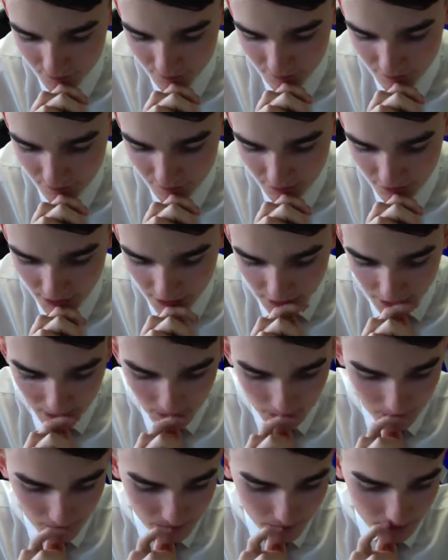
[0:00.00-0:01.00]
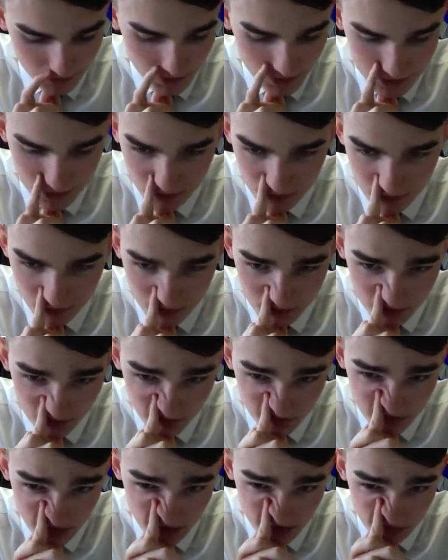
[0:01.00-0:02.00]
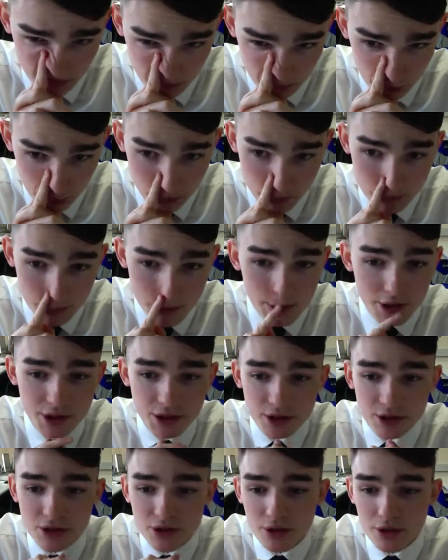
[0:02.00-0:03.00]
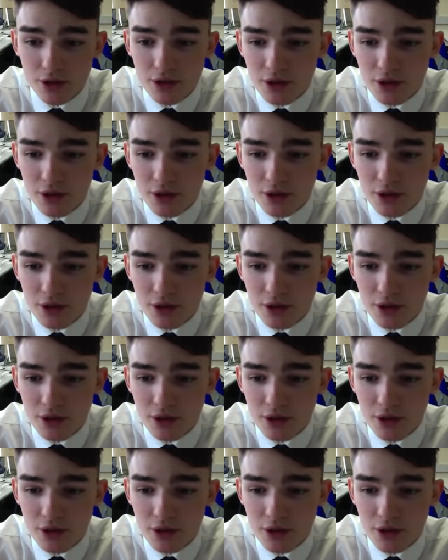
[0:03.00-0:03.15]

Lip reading: thing that we used. And also obviously post-production, so